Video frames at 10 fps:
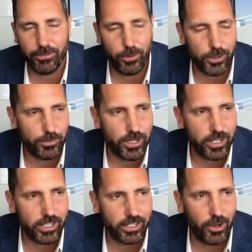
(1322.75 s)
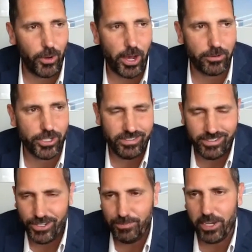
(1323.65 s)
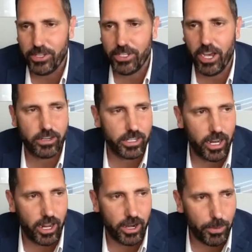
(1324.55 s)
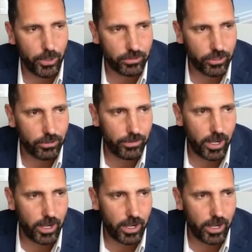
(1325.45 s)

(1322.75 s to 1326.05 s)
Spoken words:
course, when you get to go out and just be on the docks and get on a boat and go